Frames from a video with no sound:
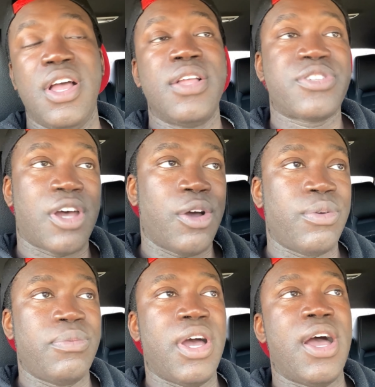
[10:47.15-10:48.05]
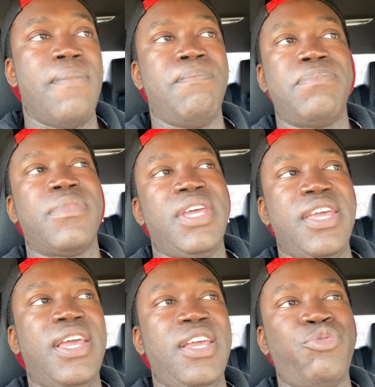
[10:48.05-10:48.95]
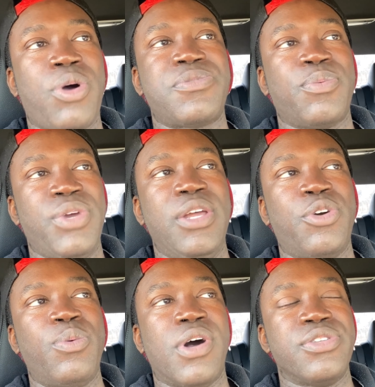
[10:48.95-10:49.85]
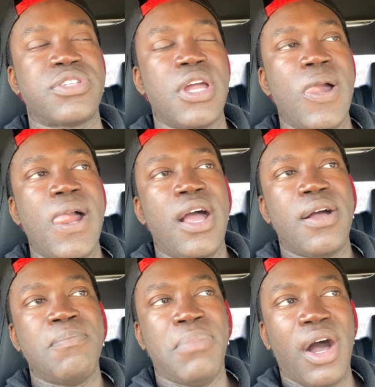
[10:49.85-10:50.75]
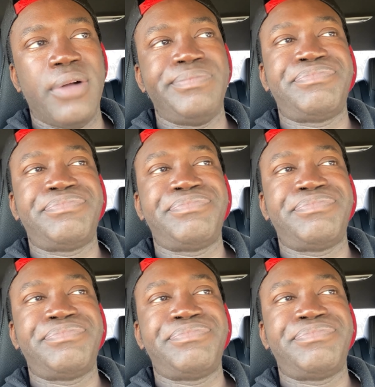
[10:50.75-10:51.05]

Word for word: So um, he he dropped some really good ones, but